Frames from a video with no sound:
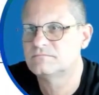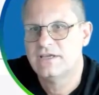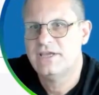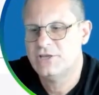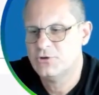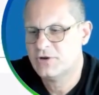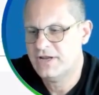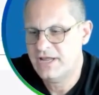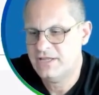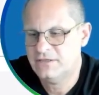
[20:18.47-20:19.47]
Here you can
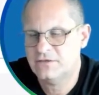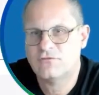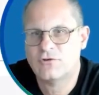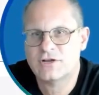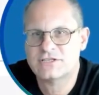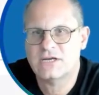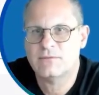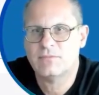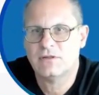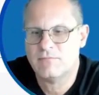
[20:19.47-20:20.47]
enter, for
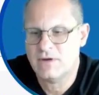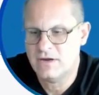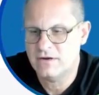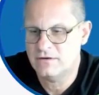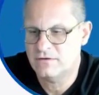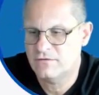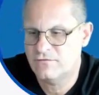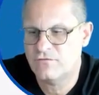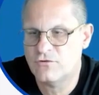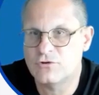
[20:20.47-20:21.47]
example, my
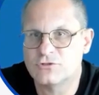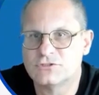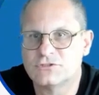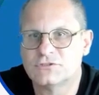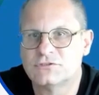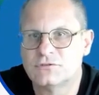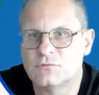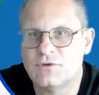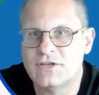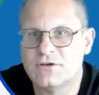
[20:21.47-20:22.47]
first
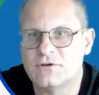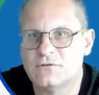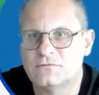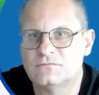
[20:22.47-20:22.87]
video,